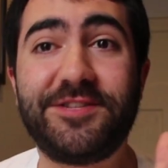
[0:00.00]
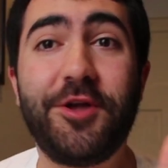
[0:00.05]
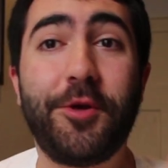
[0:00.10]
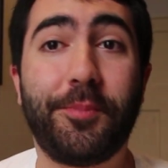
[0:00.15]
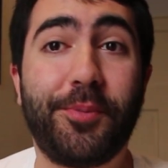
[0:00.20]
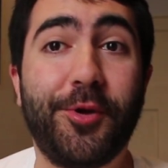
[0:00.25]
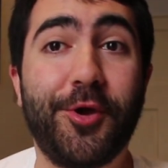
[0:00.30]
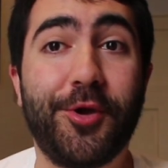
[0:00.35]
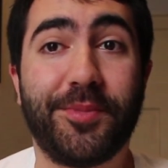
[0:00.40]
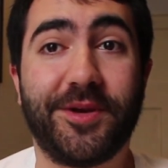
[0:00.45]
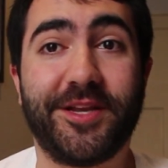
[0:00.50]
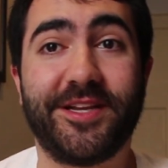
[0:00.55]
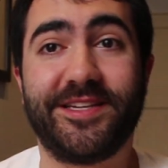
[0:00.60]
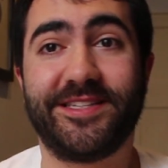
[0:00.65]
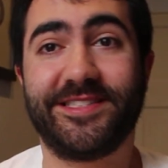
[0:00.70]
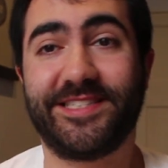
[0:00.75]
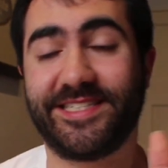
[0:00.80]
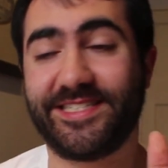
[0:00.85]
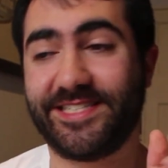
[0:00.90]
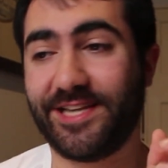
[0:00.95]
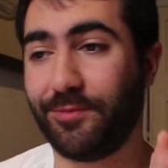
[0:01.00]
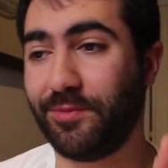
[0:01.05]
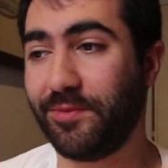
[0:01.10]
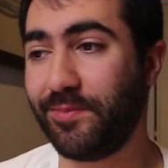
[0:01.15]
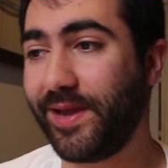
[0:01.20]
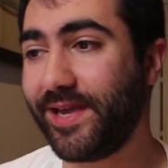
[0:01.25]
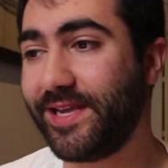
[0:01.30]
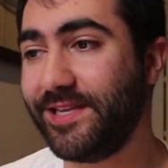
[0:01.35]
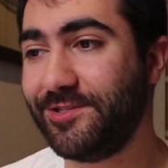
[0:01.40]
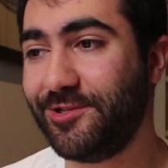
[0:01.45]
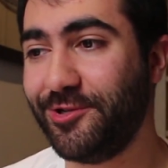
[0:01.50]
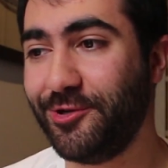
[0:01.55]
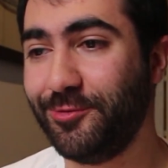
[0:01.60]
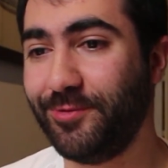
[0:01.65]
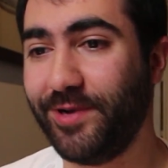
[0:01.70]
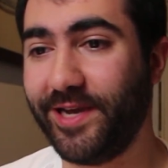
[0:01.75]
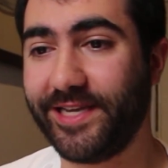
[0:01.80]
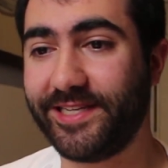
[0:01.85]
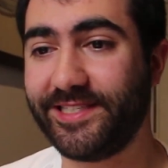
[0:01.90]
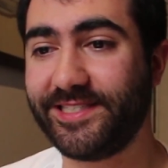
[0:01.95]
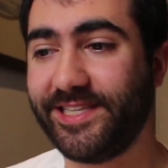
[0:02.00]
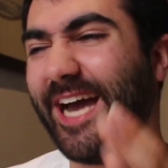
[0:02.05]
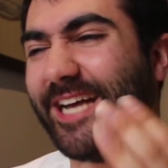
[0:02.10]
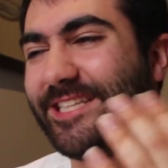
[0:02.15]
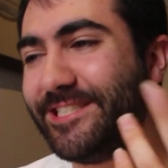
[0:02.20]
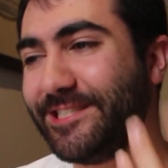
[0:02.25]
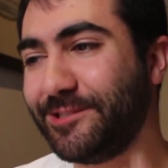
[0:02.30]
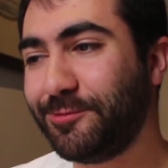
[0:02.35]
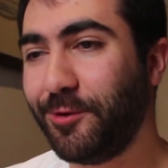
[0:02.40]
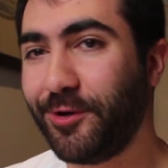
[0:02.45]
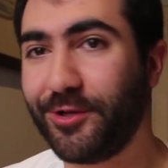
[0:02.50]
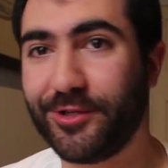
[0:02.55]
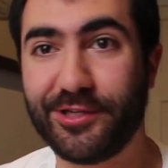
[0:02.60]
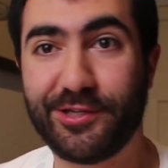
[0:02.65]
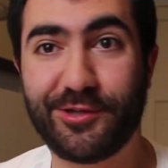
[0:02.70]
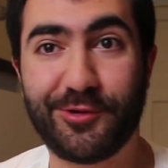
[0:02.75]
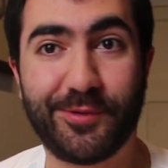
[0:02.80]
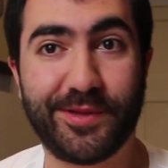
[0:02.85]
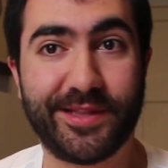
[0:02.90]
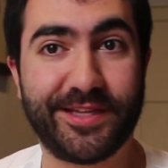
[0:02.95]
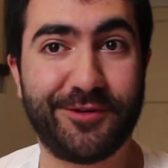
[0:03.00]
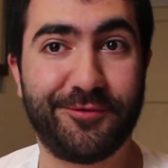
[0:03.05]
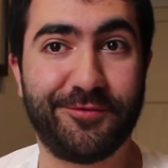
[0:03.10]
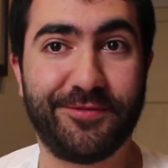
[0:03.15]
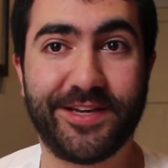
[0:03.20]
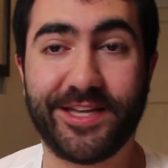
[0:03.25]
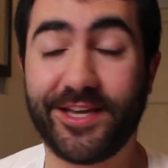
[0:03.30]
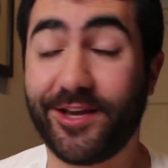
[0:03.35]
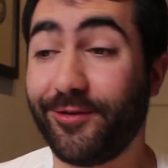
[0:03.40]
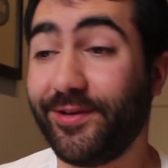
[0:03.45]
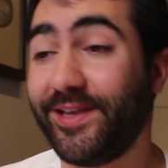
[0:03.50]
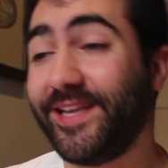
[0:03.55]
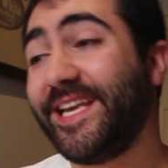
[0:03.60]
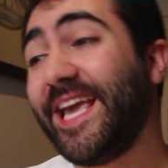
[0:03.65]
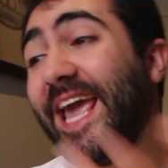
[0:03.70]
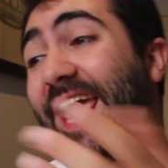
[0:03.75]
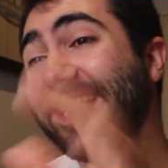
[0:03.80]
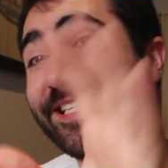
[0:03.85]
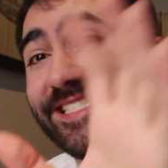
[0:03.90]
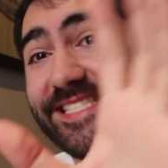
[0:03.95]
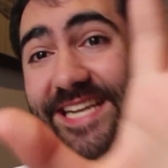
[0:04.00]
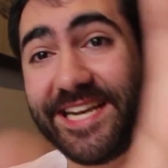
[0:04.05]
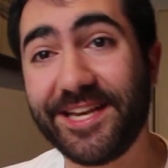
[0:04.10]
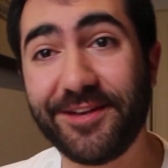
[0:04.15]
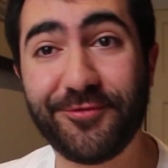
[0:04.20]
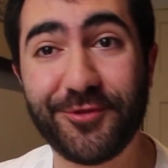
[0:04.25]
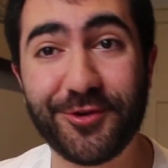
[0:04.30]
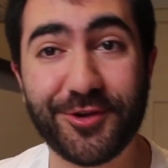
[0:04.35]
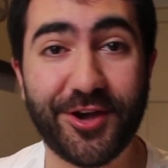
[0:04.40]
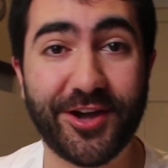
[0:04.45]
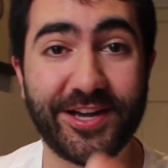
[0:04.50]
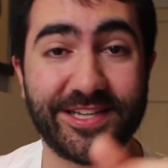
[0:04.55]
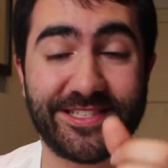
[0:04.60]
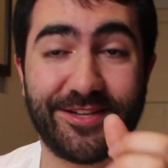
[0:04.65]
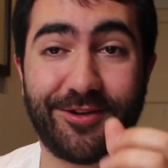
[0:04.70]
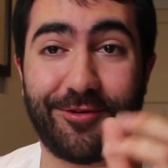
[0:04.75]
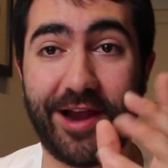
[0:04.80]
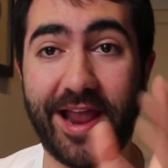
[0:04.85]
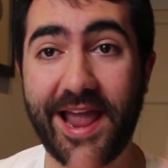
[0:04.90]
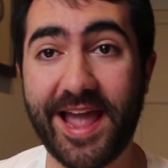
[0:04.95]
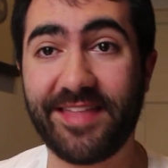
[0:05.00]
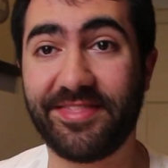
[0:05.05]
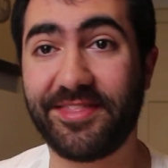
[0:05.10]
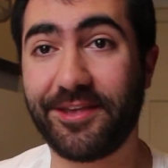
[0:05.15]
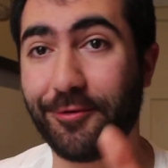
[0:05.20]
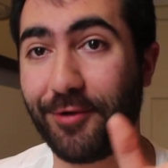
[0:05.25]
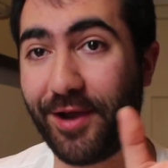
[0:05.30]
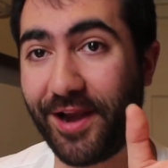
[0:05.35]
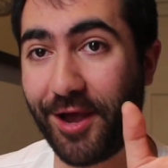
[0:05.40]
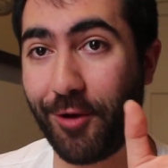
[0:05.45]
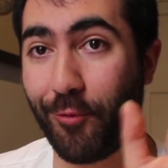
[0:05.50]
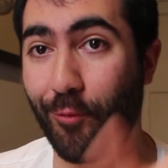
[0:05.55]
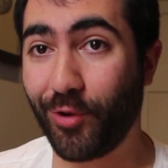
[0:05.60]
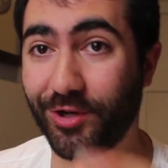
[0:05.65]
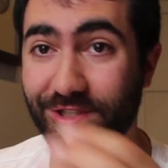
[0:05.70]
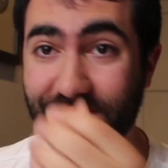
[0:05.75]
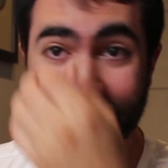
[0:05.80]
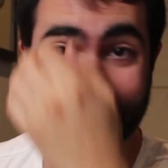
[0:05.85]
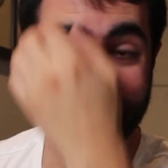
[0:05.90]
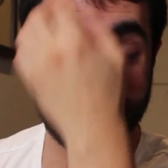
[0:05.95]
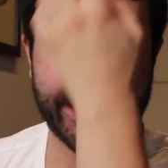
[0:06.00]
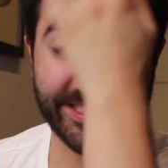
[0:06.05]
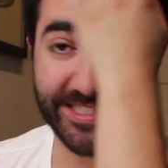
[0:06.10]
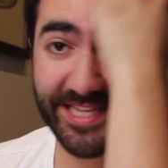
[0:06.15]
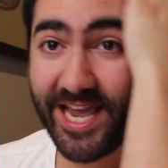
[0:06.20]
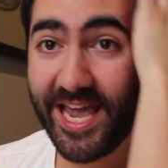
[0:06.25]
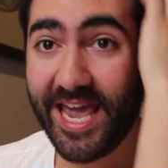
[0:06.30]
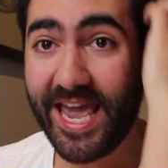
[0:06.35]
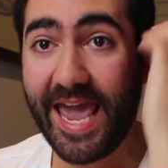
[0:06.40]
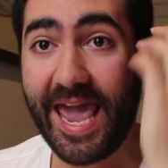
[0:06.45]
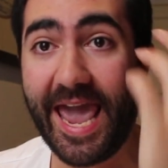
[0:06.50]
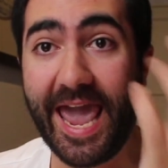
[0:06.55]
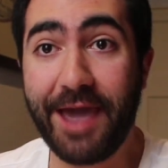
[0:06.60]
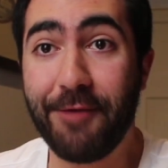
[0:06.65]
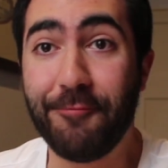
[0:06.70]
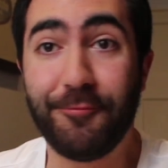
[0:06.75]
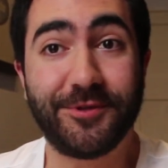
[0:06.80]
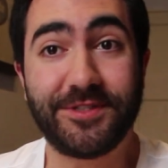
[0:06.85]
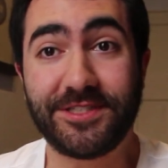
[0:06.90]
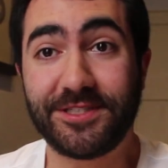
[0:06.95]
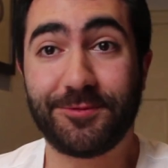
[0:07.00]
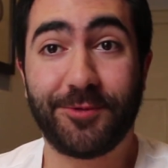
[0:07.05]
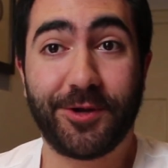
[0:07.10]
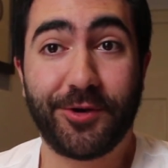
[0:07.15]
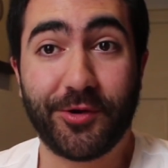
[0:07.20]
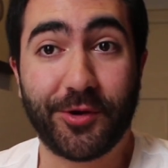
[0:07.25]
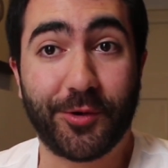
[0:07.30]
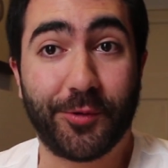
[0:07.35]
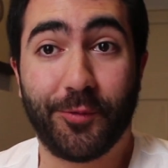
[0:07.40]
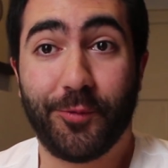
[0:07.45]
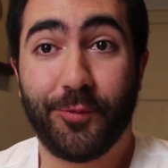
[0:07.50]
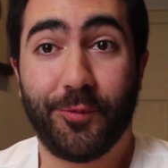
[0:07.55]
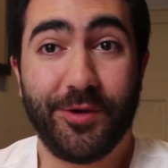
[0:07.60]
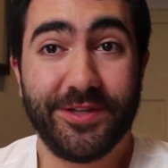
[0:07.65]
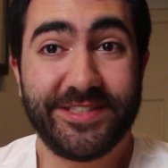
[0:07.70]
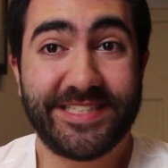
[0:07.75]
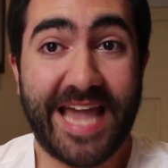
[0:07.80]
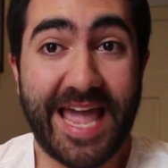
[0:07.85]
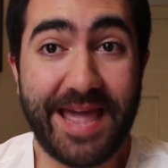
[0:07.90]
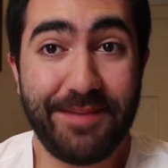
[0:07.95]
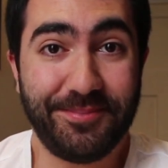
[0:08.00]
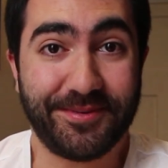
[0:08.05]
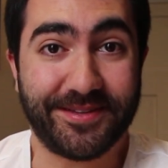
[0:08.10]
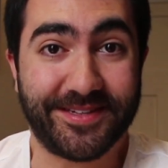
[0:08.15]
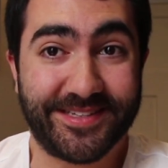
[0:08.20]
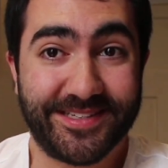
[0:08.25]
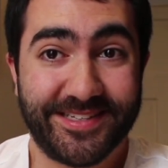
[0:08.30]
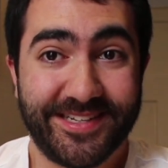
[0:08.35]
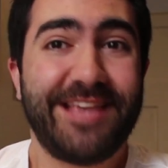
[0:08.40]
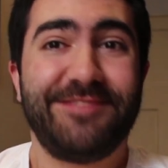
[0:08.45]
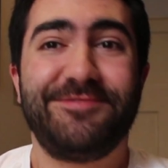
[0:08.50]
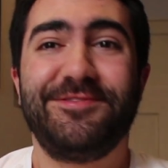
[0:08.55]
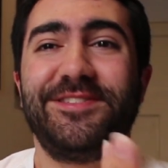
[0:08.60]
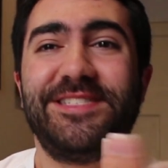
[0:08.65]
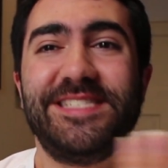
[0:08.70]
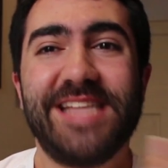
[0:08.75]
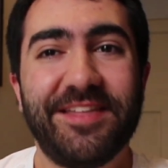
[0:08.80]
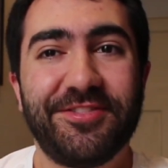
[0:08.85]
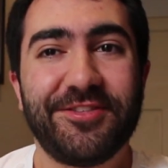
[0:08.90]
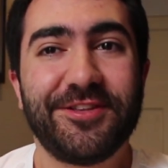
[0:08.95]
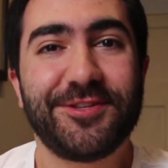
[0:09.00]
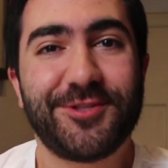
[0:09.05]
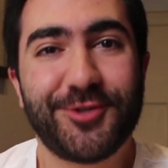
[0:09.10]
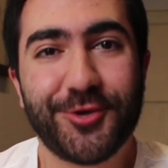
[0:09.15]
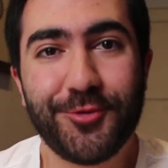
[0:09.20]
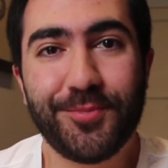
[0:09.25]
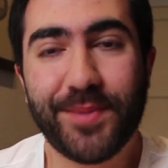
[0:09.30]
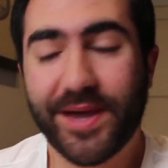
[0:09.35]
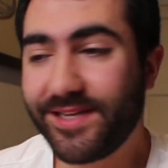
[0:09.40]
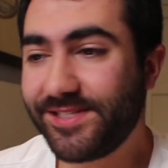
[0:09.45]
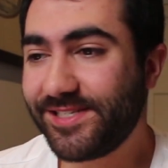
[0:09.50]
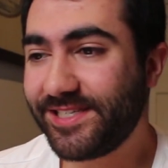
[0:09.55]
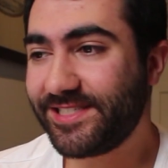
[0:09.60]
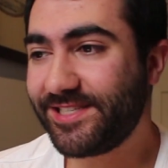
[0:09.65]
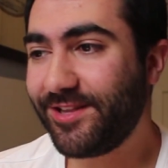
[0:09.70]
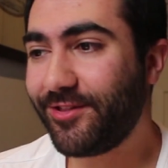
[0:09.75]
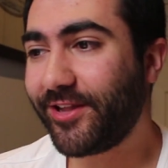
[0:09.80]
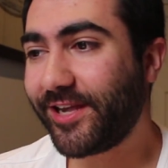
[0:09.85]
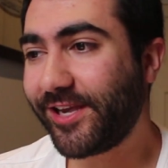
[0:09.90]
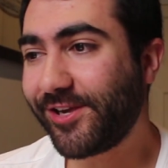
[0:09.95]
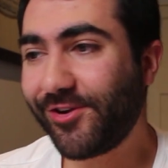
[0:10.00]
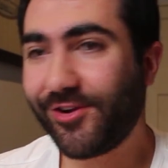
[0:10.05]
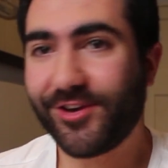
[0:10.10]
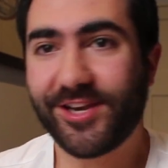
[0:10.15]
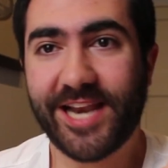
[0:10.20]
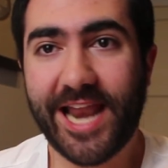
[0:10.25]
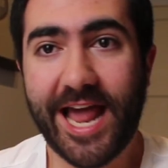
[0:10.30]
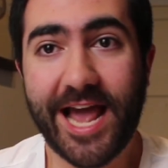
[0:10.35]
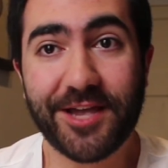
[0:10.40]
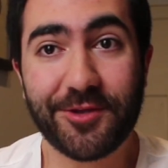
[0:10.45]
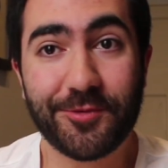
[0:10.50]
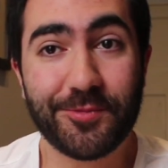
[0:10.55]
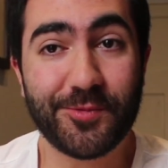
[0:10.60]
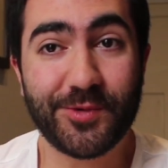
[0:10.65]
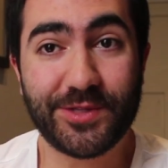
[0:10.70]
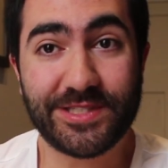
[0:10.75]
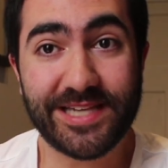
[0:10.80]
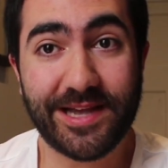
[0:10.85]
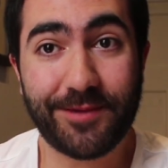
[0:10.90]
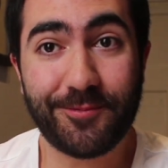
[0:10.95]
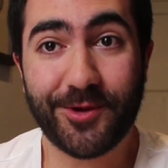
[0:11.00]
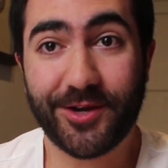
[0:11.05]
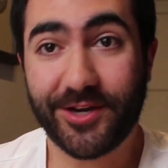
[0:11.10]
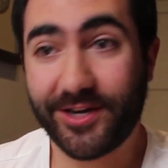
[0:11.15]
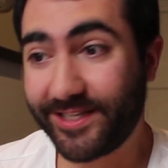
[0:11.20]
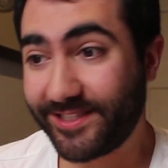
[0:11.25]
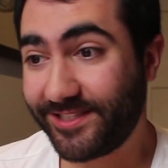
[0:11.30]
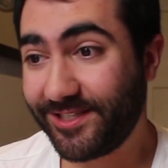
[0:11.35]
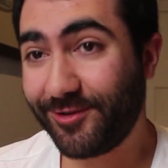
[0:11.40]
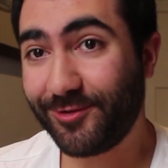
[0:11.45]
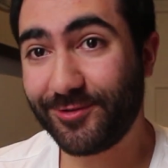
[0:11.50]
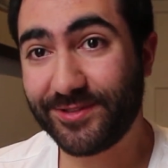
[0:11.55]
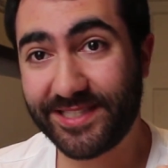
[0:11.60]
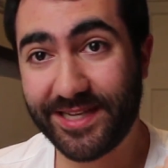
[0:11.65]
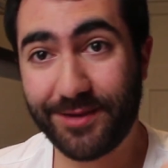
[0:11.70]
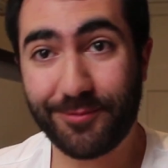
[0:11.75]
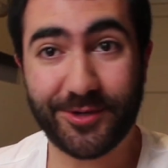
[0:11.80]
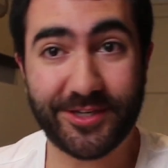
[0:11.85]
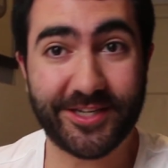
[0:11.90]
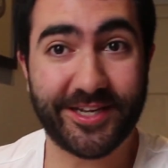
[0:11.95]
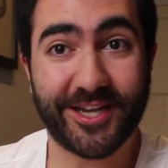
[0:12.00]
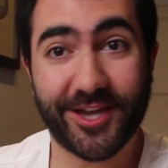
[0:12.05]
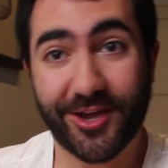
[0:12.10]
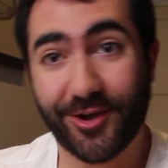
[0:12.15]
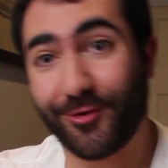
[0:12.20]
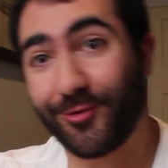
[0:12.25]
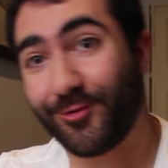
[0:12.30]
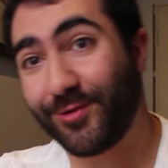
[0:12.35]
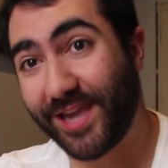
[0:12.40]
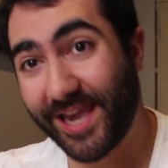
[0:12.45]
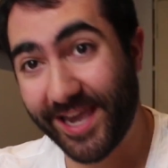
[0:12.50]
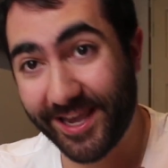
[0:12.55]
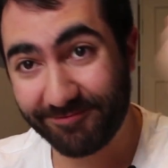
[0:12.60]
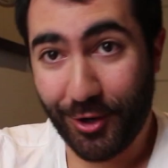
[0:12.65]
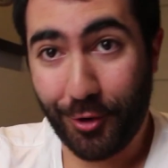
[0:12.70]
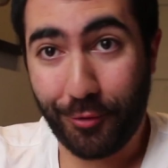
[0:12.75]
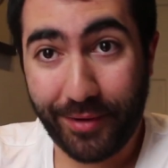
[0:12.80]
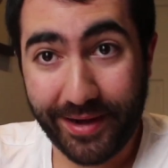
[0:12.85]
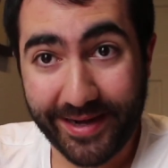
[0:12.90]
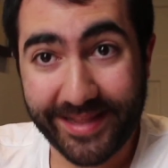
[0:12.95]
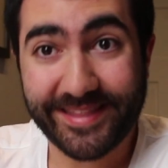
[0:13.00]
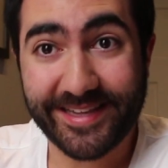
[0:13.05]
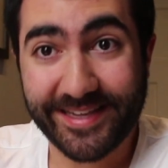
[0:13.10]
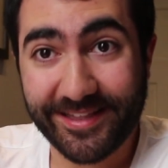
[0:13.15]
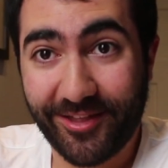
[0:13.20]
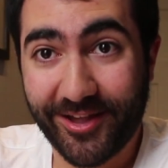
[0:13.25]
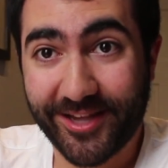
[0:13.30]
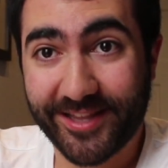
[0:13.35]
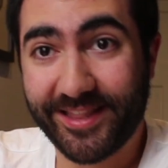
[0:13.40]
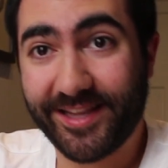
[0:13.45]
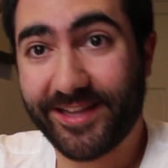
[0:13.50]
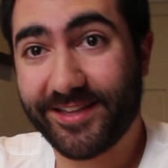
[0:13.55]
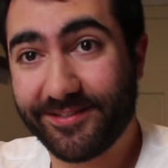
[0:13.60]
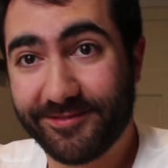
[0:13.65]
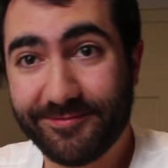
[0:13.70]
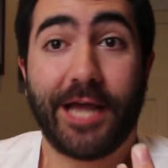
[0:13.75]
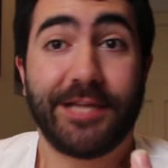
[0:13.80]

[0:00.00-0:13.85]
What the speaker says: it's not permanent. As I said, I'll be back in 2 weeks. I just wanted to do a little video in case any of you guys are out there and are watching this and we're just wondering what's happened. It's nothing too major. It's not like I got in an argument with someone, I told someone I go get or anything like that.